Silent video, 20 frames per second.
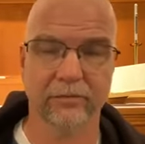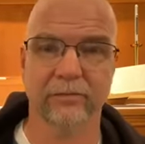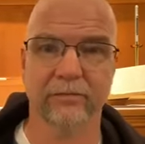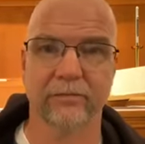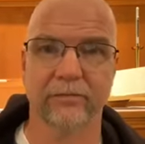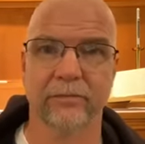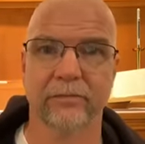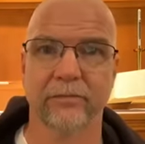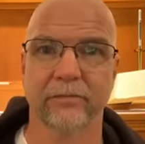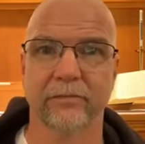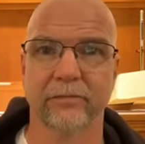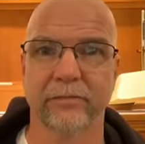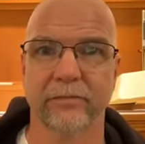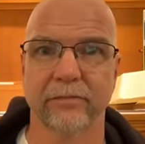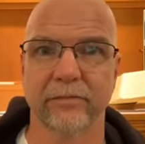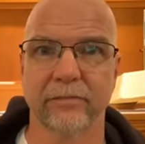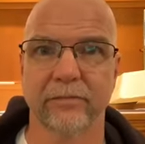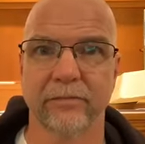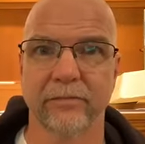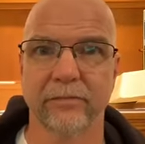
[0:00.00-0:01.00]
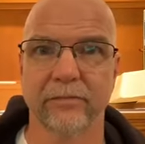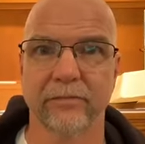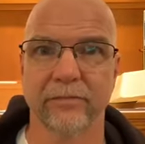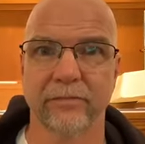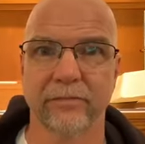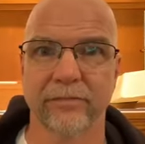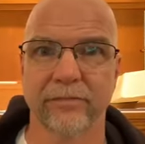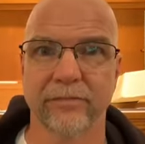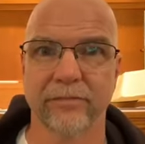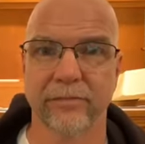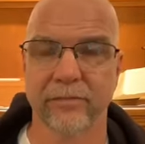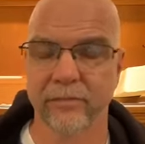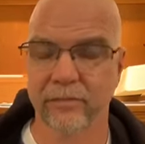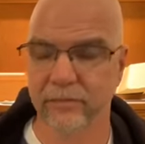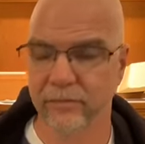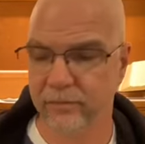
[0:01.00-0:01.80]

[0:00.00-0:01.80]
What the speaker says: [no speech]